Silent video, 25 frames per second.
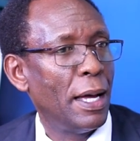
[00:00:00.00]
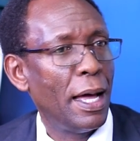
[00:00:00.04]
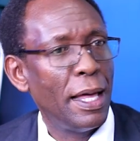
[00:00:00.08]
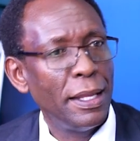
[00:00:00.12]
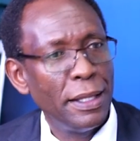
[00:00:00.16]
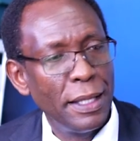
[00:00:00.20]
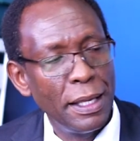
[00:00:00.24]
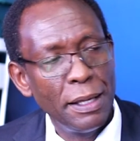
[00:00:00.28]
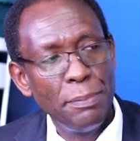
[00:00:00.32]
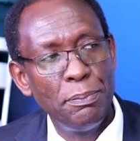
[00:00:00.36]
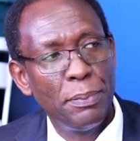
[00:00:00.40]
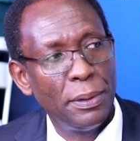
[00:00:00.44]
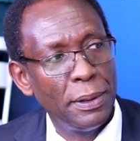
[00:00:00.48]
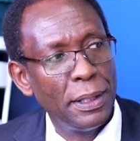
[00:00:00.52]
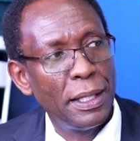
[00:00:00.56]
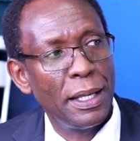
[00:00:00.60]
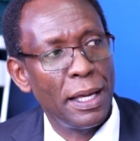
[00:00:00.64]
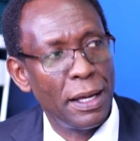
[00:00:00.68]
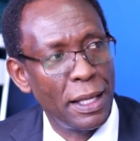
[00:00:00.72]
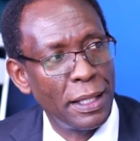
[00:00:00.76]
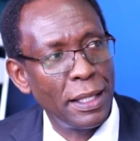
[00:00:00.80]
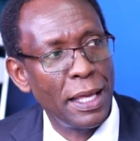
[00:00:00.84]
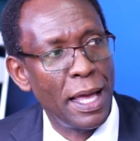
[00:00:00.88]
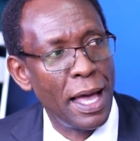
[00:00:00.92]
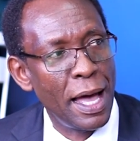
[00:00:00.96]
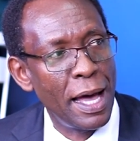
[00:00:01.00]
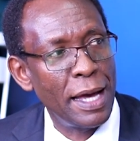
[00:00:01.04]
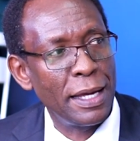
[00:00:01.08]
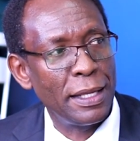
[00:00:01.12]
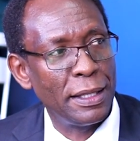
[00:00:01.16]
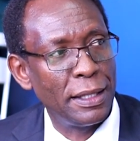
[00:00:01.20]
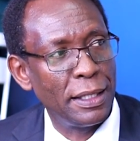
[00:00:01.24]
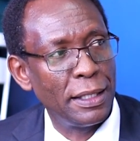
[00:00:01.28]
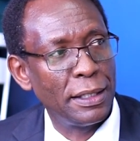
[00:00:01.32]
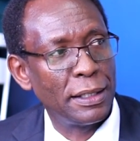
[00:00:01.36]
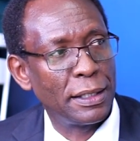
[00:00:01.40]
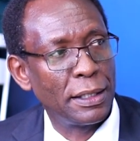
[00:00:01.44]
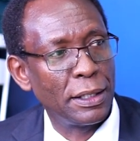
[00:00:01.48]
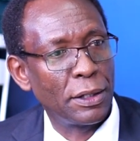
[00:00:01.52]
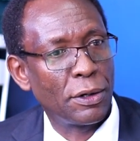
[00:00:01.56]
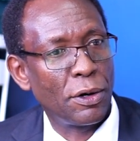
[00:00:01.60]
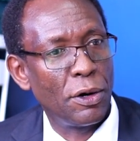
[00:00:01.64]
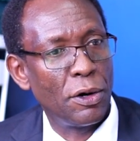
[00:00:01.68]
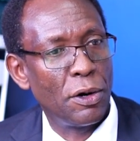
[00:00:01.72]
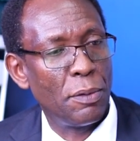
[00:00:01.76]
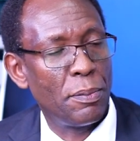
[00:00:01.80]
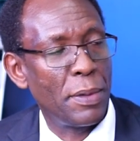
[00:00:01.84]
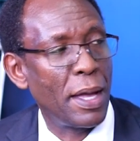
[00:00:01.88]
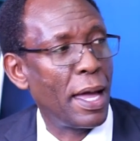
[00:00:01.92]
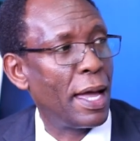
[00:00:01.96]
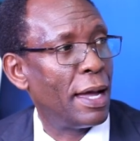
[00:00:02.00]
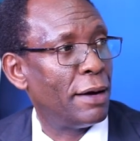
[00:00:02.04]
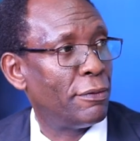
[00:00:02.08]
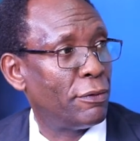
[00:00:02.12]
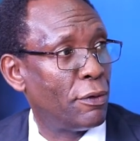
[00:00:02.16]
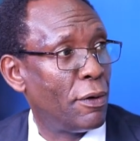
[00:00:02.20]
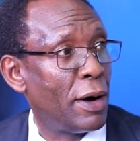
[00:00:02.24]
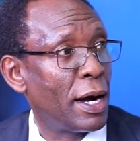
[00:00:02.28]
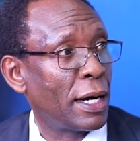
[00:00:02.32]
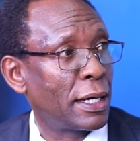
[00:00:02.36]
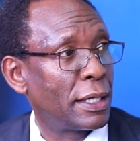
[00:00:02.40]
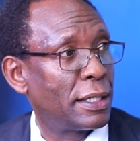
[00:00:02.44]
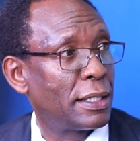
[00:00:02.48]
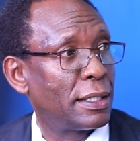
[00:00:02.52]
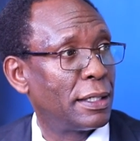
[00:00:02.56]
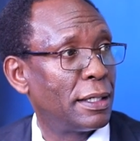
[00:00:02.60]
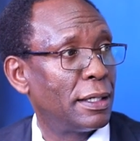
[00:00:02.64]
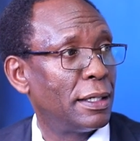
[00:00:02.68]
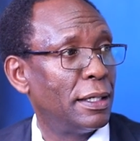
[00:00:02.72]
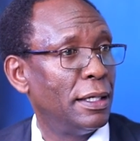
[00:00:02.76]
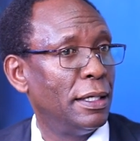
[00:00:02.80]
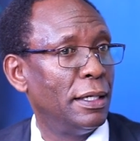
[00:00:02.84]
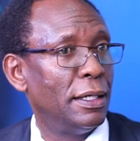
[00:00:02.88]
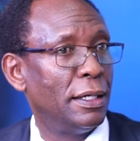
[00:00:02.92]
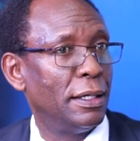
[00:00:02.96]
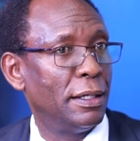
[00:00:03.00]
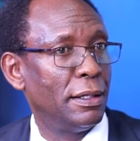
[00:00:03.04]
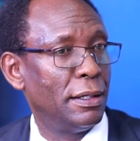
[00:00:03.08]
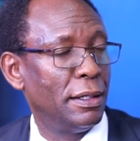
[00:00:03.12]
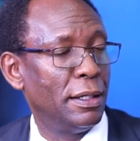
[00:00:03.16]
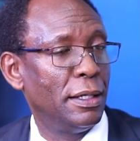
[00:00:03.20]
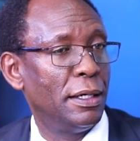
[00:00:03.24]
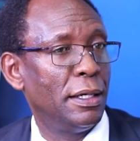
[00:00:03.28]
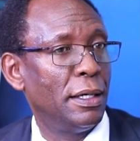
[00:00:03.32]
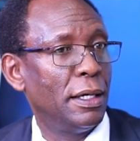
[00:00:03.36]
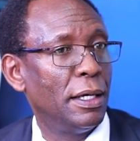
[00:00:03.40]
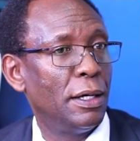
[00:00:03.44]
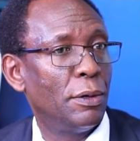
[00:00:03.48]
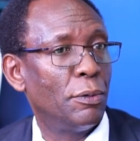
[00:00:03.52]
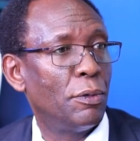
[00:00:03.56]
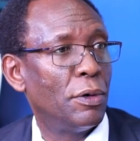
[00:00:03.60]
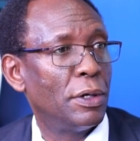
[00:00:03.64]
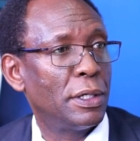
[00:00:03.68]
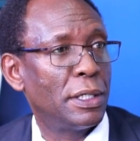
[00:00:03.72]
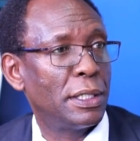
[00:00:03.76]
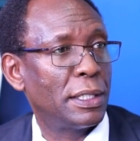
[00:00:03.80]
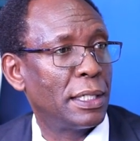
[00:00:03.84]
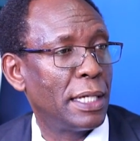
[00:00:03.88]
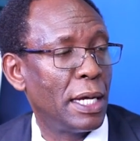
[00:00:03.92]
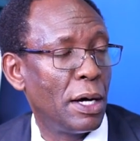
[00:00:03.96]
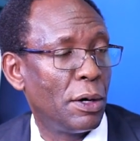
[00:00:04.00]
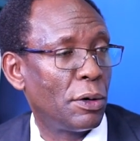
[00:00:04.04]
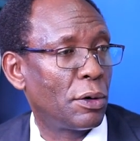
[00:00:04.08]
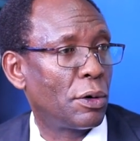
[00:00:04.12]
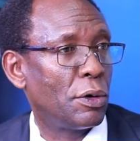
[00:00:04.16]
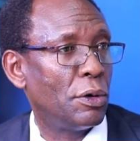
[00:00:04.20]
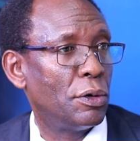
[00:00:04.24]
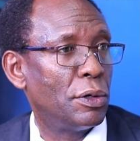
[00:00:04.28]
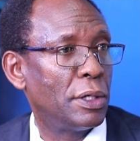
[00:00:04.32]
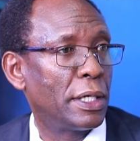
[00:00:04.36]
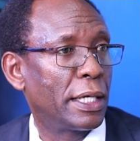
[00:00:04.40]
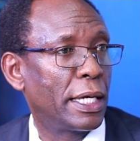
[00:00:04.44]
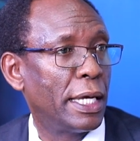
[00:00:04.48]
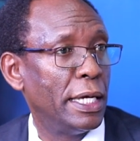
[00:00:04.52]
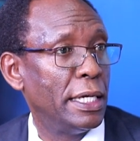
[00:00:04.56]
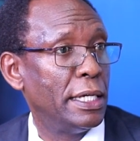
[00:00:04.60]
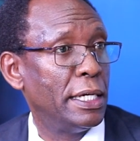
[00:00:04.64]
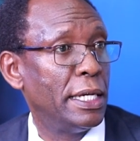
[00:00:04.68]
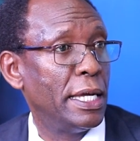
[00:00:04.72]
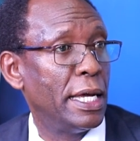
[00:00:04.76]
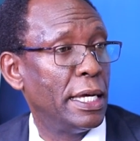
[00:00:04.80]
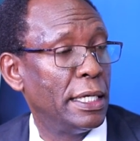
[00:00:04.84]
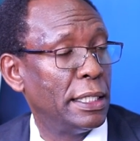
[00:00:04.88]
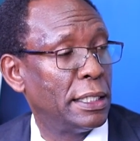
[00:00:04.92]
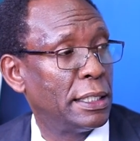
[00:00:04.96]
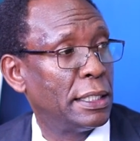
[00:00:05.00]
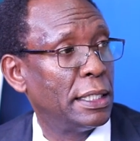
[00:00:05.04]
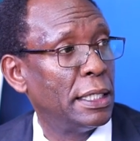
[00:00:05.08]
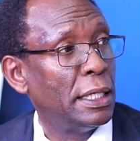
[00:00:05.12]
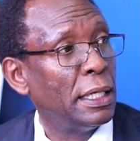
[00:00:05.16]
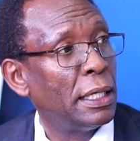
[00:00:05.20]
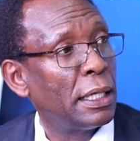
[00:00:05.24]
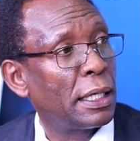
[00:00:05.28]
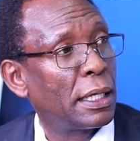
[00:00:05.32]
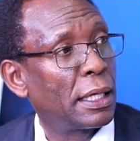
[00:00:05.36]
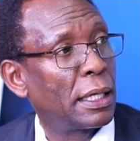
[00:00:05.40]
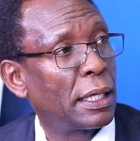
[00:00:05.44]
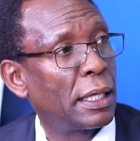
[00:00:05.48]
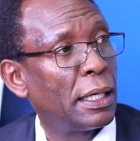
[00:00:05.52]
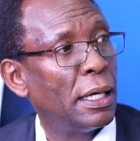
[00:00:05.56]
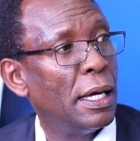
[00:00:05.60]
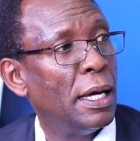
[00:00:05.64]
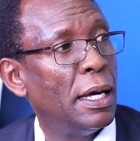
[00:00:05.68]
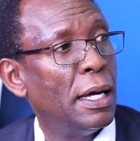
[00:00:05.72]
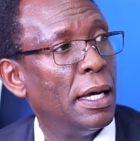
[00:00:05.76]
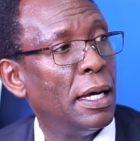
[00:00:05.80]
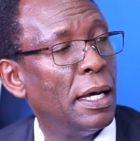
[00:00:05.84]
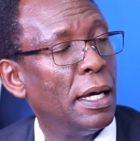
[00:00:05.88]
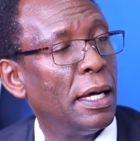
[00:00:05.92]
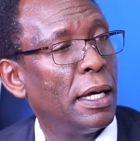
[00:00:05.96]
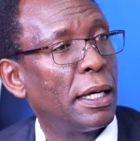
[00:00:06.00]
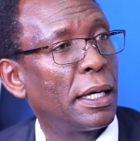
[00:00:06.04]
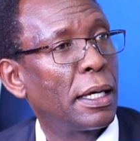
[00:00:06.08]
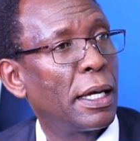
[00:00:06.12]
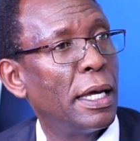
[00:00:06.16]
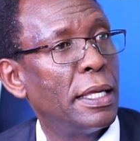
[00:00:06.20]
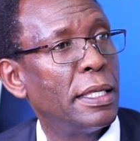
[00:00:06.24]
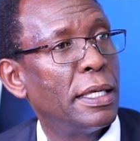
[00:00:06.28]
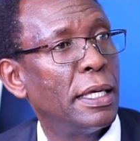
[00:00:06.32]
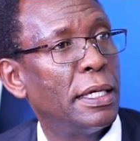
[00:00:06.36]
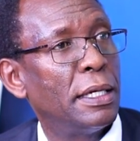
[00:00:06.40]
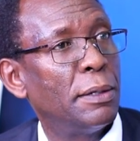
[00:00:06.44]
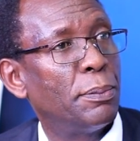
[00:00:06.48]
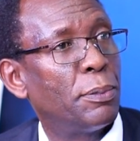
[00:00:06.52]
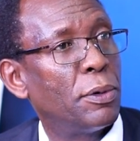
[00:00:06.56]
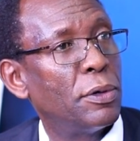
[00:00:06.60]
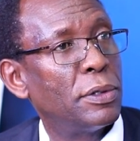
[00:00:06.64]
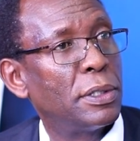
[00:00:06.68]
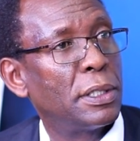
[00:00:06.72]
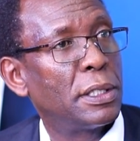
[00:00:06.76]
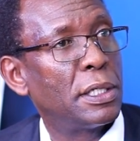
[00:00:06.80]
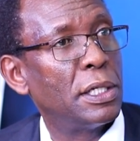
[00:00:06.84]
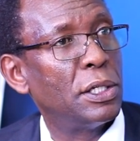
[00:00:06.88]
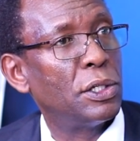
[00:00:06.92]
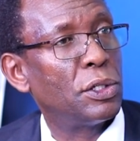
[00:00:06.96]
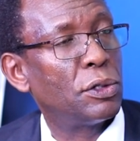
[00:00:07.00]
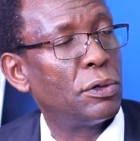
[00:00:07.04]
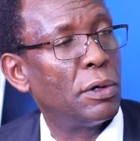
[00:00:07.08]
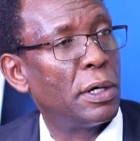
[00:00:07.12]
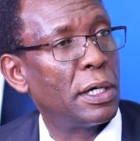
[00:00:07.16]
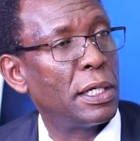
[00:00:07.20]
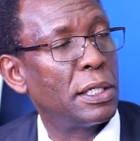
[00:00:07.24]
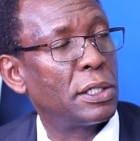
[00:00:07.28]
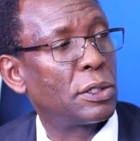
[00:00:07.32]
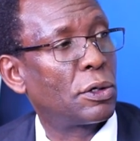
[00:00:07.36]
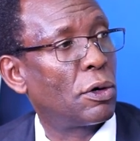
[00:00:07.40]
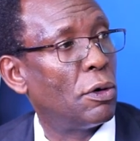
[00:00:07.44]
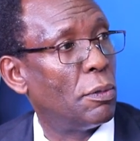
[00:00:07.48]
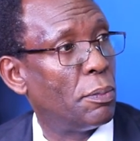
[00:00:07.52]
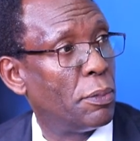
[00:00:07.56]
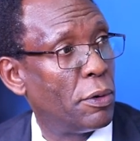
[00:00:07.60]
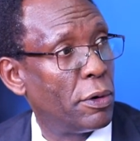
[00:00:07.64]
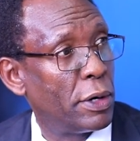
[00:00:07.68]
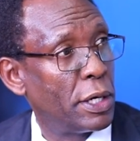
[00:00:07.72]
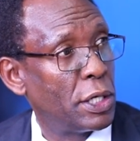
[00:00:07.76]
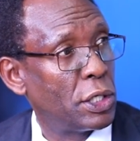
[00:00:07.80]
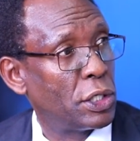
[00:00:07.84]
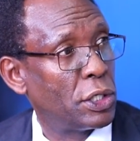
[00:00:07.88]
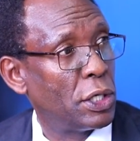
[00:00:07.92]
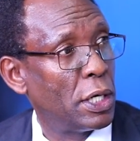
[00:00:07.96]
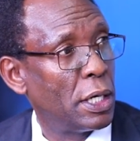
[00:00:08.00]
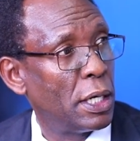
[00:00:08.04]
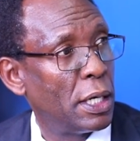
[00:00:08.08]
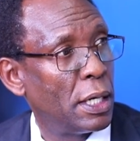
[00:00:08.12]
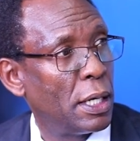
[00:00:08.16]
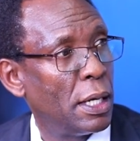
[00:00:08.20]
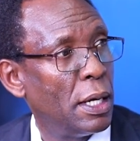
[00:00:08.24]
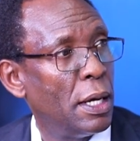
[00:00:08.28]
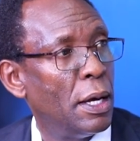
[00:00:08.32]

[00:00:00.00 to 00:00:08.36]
And they are in this economy. I have worked in what is now called KDIC, Kenya Deposit Insurance Corporation,